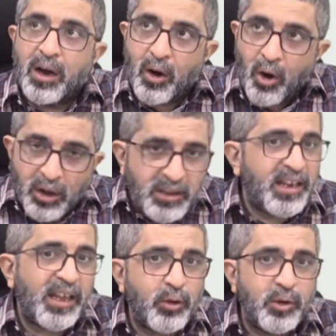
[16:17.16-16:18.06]
All the
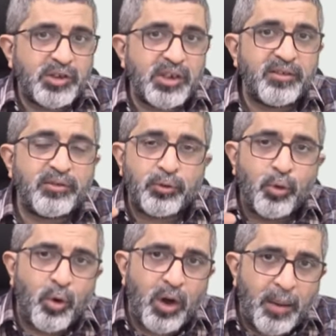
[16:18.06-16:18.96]
regulations
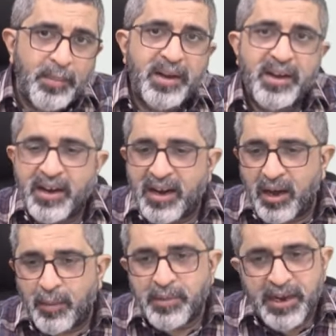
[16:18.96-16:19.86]
so amended and
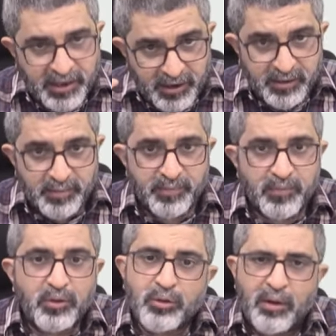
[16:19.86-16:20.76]
updated,
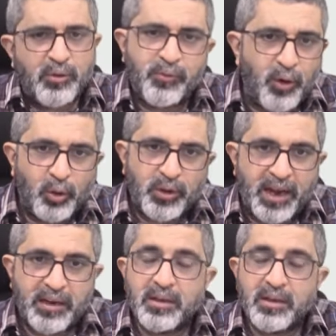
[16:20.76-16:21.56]
so you have to follow that.